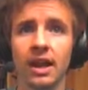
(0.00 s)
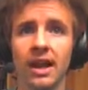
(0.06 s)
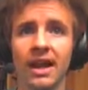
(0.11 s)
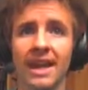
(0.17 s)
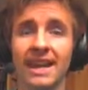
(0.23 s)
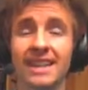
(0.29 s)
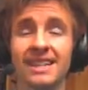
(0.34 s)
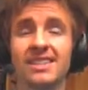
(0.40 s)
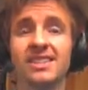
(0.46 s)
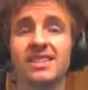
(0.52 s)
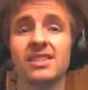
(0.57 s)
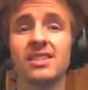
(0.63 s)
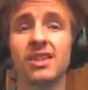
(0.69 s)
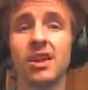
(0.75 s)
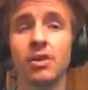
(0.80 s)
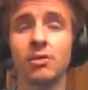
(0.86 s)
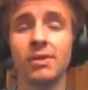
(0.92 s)
It is
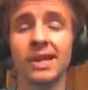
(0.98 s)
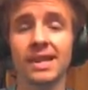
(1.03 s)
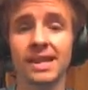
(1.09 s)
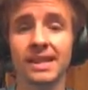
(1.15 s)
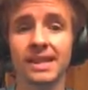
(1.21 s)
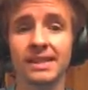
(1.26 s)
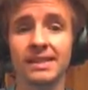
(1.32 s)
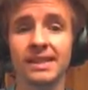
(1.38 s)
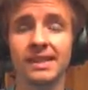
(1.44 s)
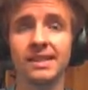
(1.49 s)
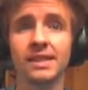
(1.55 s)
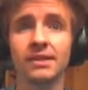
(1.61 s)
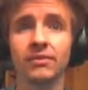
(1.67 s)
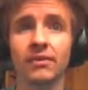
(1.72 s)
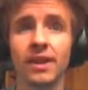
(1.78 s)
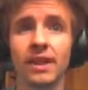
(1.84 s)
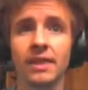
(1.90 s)
so easy to
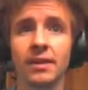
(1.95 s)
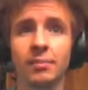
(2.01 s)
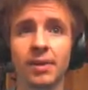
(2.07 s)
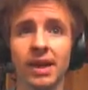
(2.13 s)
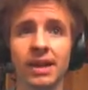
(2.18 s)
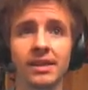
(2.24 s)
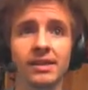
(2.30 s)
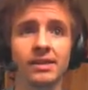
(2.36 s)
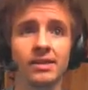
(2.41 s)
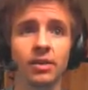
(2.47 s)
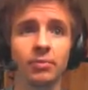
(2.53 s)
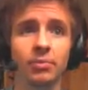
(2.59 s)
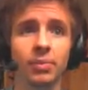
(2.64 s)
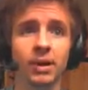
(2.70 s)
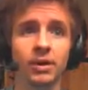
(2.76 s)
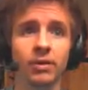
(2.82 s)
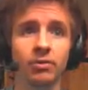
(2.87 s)
defend the base on
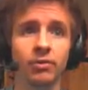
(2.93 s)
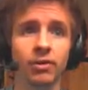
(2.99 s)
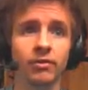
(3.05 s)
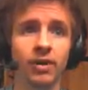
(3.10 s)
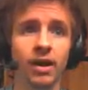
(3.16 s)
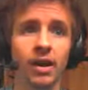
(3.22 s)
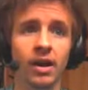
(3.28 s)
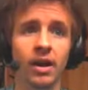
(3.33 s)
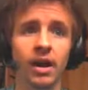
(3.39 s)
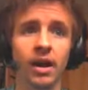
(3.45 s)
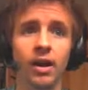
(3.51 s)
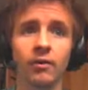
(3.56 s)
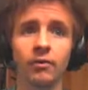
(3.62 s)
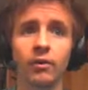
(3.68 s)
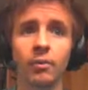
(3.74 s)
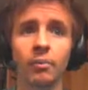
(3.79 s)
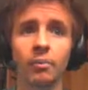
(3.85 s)
Pearl River
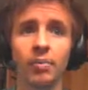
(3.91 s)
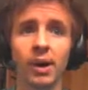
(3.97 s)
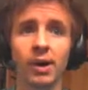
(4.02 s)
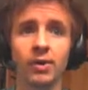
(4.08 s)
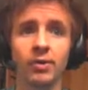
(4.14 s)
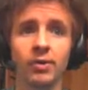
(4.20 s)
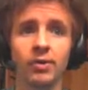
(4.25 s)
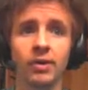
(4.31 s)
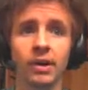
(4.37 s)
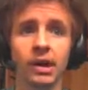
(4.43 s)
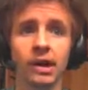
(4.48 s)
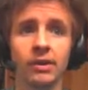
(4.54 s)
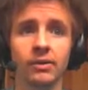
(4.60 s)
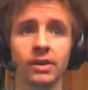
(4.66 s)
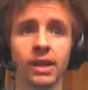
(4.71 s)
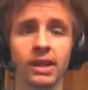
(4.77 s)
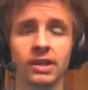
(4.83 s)
for both
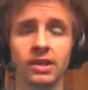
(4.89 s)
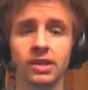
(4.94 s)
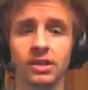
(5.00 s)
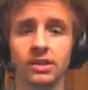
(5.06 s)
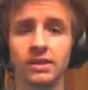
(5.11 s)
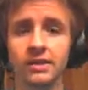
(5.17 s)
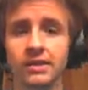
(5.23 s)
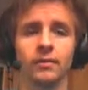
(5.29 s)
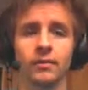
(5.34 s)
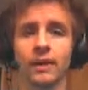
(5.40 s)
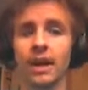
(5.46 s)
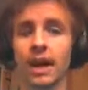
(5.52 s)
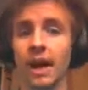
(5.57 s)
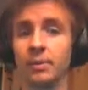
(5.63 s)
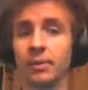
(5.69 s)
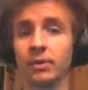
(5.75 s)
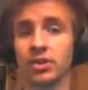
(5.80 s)
locations.
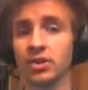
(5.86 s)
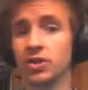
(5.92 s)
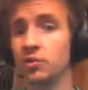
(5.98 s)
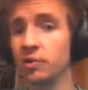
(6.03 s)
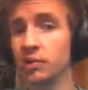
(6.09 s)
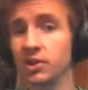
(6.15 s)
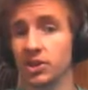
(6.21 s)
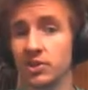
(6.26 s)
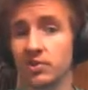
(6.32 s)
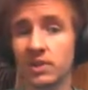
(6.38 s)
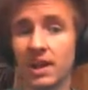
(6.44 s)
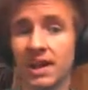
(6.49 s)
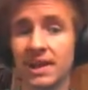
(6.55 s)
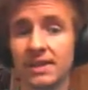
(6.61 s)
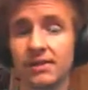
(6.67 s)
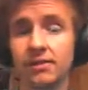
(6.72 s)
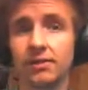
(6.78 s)
I'm not sure what you
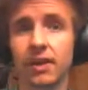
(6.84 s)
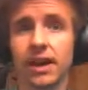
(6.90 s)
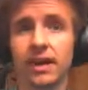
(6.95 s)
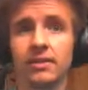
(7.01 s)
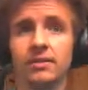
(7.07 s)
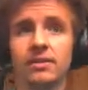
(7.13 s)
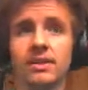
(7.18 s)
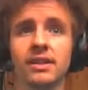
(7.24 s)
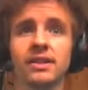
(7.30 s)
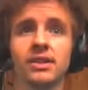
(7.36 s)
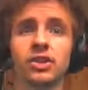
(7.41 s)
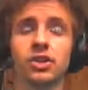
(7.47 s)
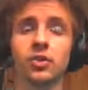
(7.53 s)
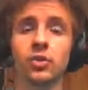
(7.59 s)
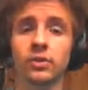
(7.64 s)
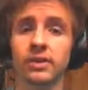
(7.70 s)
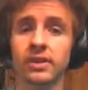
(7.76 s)
guys have found in the
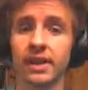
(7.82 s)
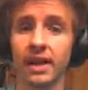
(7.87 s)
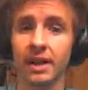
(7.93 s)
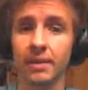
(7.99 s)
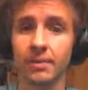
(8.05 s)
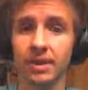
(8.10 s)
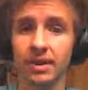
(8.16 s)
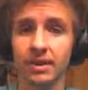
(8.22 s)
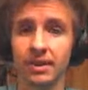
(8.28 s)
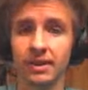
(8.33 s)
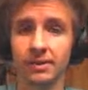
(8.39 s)
short time that this